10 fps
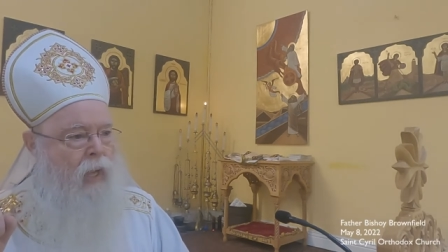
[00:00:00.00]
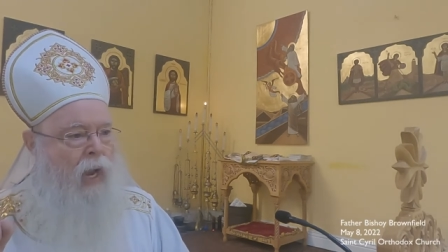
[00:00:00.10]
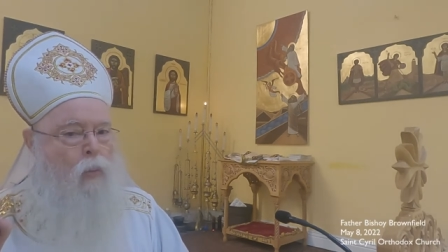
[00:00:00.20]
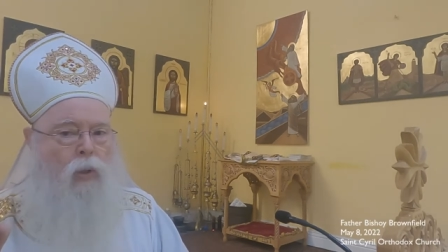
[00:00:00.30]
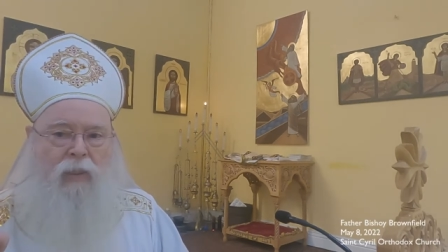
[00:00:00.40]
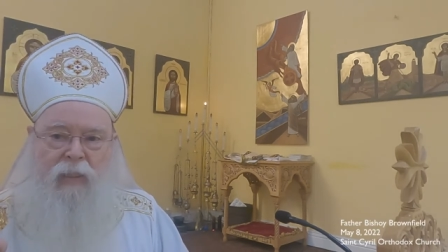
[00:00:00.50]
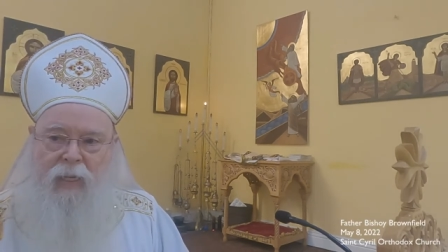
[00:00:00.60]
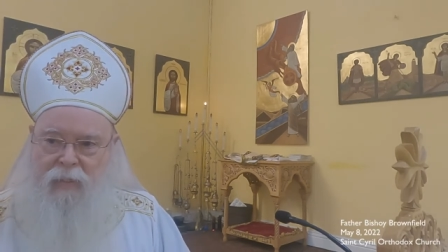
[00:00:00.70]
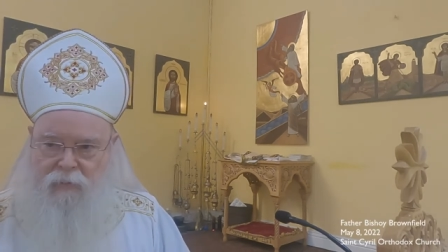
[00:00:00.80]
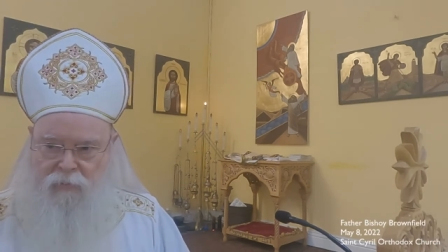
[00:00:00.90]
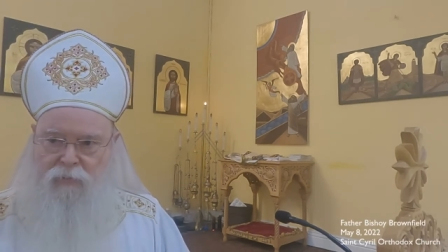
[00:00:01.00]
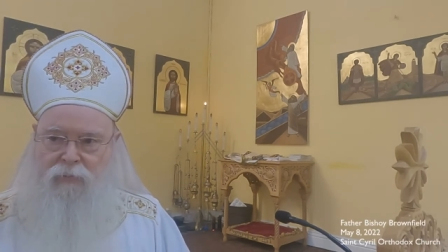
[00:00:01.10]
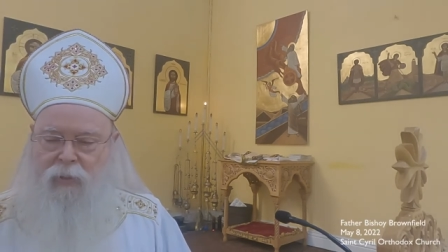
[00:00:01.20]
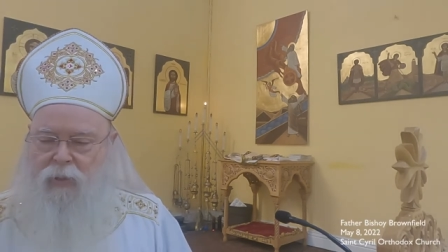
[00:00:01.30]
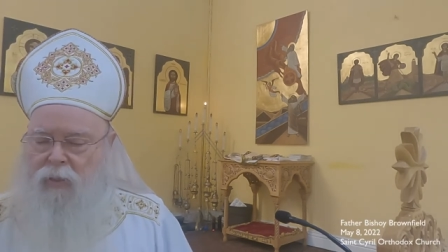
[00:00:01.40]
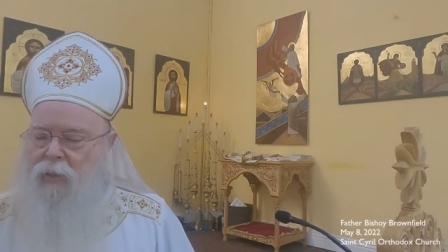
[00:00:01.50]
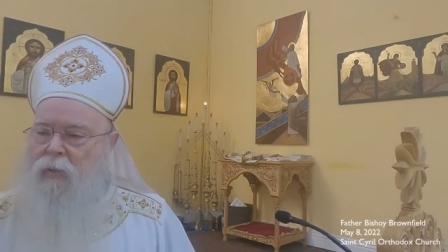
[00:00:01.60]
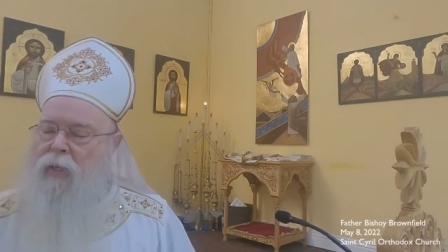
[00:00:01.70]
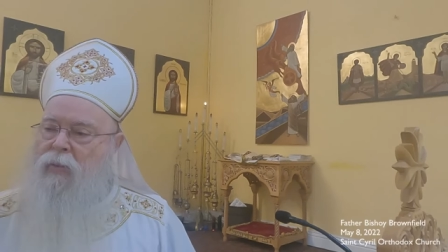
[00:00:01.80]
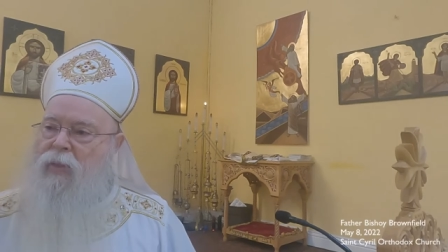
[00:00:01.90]
I will live
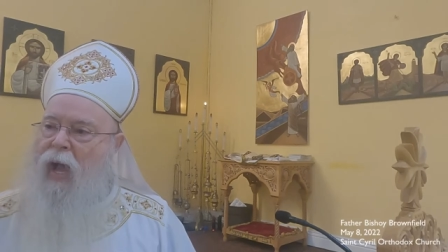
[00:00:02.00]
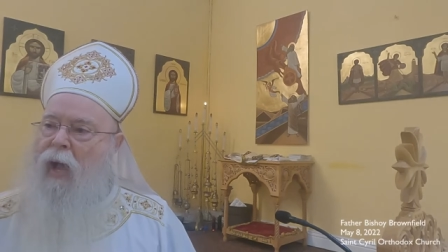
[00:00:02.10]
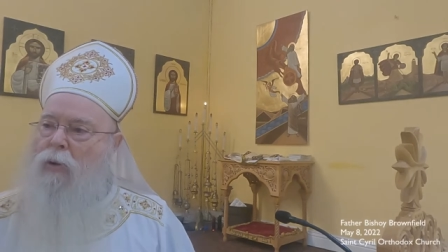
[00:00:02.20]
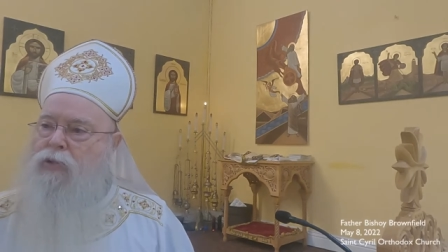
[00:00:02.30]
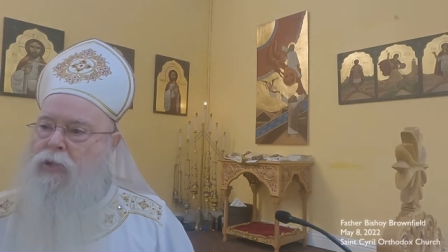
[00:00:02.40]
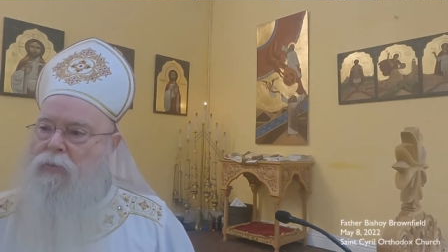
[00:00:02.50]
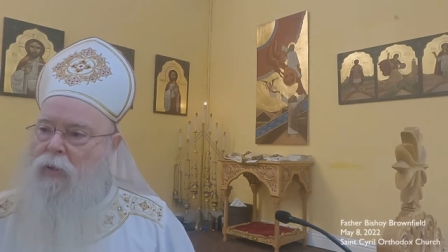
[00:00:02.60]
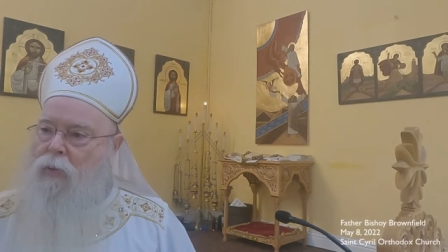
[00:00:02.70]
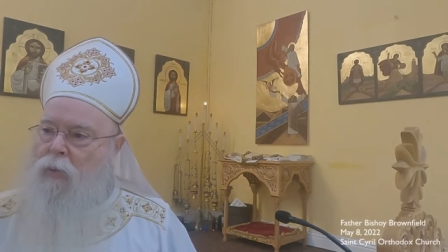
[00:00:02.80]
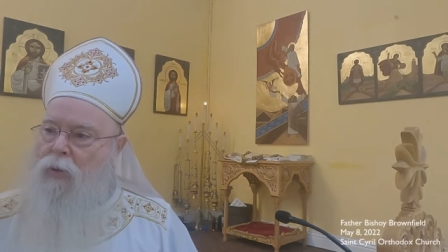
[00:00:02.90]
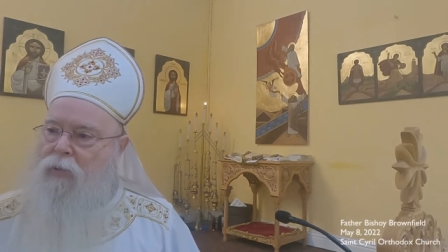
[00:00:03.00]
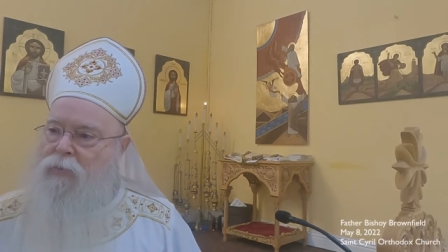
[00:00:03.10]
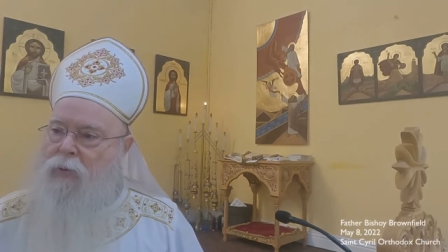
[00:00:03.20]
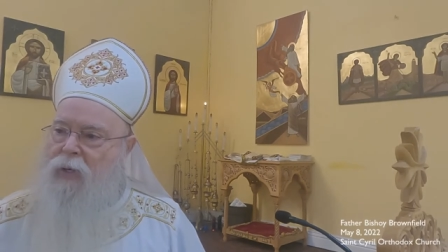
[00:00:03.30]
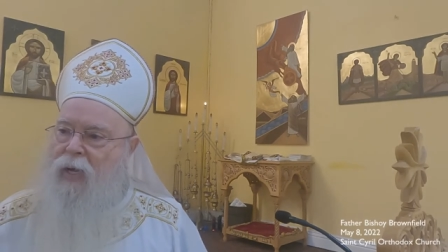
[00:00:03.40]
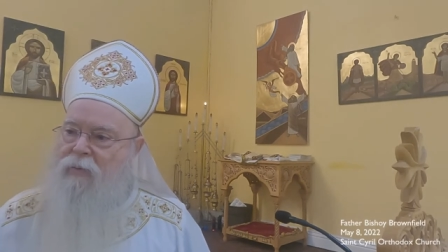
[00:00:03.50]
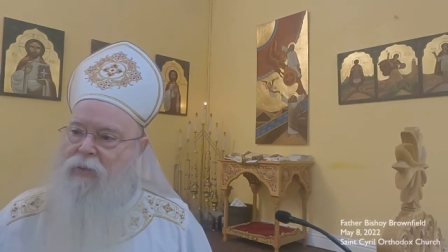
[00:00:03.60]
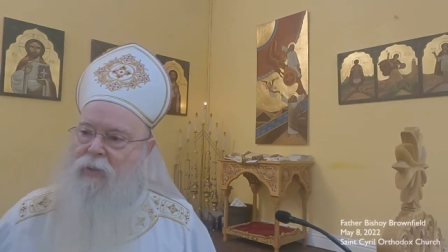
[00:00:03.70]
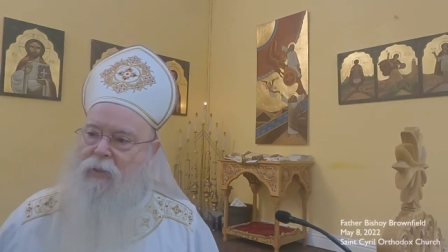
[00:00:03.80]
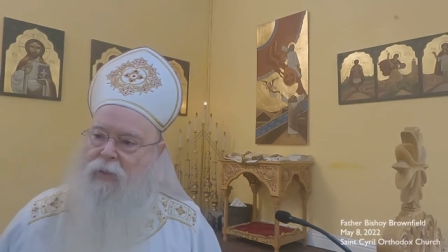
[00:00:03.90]
in the house of the Lord
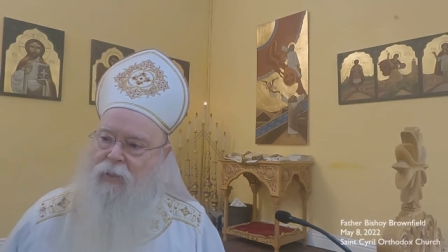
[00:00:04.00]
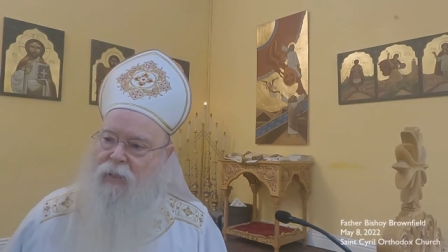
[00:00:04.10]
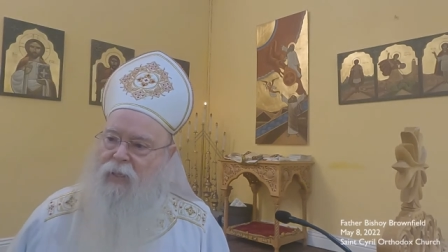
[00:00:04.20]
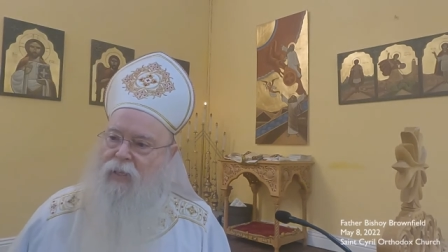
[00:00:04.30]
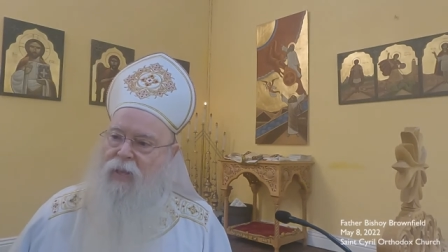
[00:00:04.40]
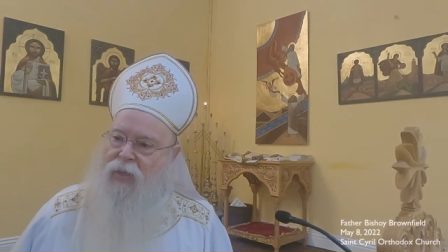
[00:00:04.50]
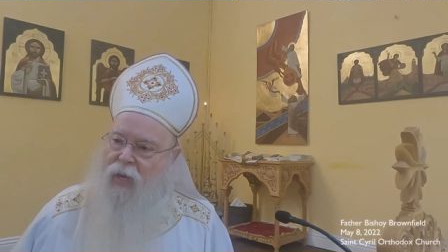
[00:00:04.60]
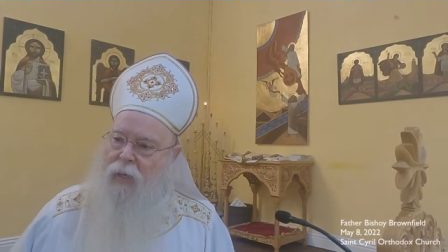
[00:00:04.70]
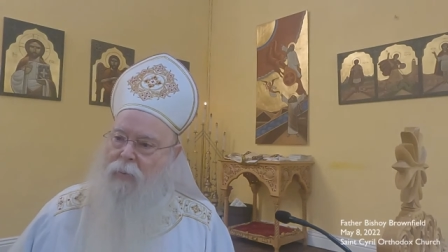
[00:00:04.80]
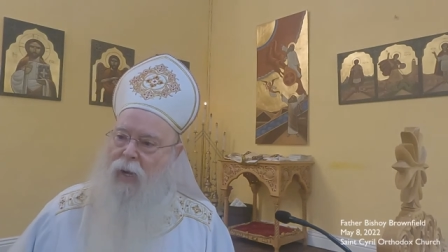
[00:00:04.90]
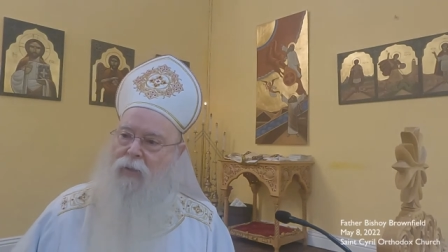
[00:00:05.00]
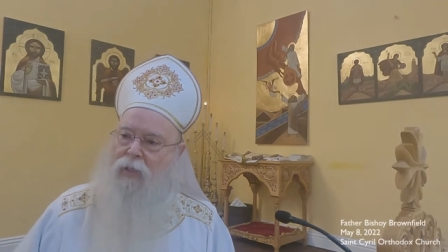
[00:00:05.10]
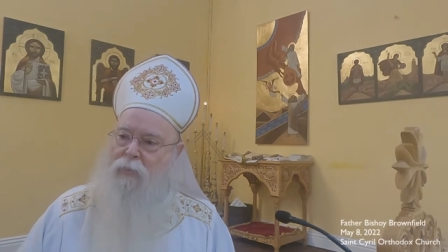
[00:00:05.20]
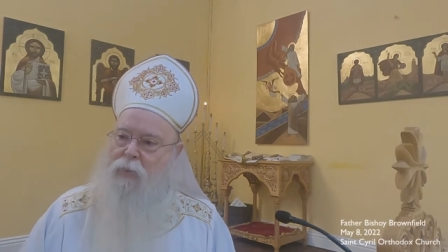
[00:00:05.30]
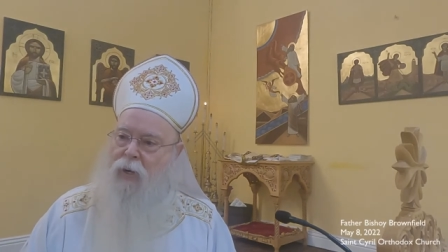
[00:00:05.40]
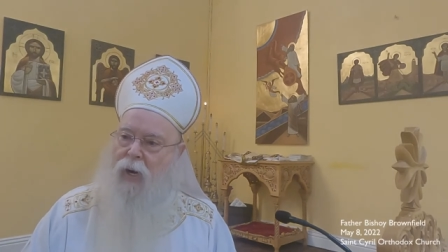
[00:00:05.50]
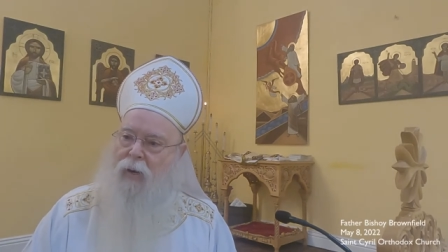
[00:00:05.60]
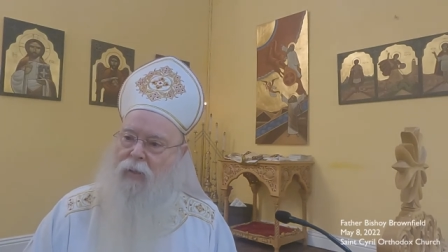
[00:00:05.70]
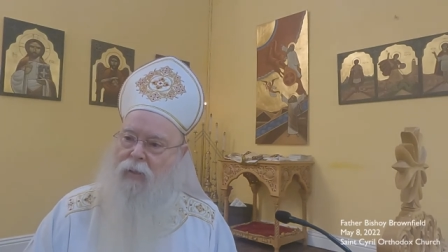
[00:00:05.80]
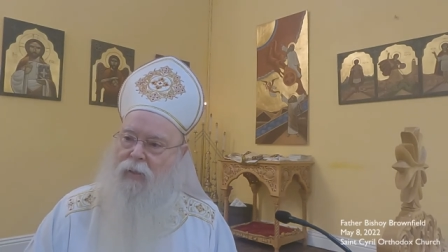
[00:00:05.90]
forever. Think about this prayer.